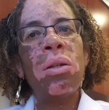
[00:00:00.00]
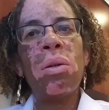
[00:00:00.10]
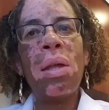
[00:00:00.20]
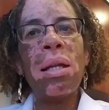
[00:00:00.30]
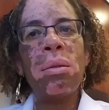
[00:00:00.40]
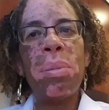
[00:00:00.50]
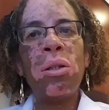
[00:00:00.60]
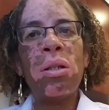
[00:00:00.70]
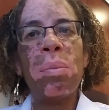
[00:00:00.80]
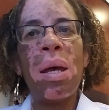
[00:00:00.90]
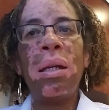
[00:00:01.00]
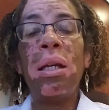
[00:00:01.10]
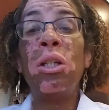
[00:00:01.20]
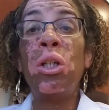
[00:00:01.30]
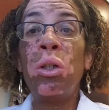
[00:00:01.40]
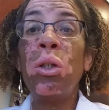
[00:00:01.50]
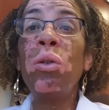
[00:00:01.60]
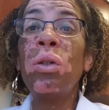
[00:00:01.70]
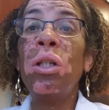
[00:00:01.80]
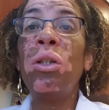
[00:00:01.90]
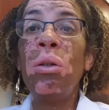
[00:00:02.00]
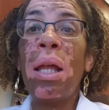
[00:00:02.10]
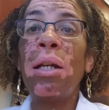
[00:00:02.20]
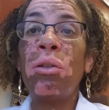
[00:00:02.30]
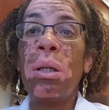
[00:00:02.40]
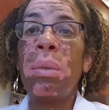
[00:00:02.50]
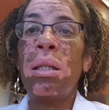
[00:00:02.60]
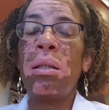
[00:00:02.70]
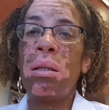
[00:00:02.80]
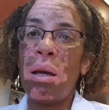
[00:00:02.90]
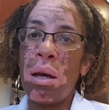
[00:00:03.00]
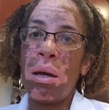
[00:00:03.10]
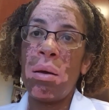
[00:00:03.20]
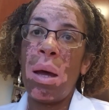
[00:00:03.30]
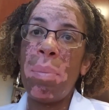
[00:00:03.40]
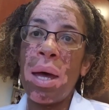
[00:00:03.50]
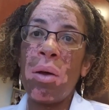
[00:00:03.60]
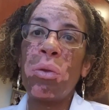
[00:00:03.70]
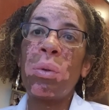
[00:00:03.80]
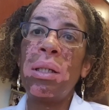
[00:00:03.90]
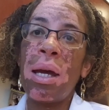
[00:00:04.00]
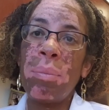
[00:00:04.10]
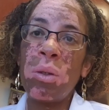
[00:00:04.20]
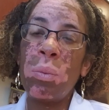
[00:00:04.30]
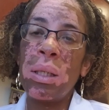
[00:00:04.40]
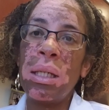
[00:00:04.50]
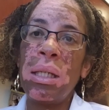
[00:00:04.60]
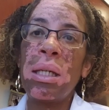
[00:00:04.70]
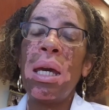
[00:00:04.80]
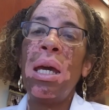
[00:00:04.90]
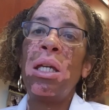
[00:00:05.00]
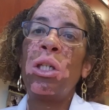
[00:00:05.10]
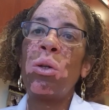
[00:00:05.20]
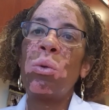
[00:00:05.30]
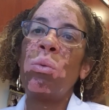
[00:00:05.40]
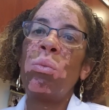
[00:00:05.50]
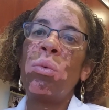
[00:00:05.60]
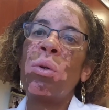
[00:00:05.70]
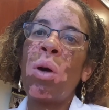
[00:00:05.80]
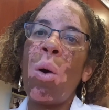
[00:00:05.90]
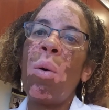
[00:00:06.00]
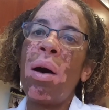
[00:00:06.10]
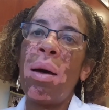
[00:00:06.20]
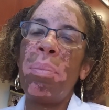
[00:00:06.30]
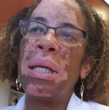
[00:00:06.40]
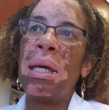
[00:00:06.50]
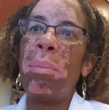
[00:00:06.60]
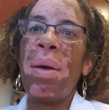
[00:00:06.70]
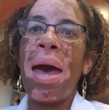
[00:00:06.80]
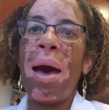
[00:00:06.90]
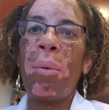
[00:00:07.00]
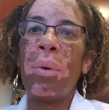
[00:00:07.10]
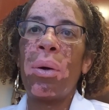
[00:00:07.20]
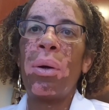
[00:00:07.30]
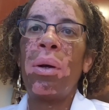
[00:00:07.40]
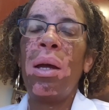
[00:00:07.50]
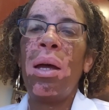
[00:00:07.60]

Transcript: that's just about it. You usually do light treatments about 3 times a week. You go up in power,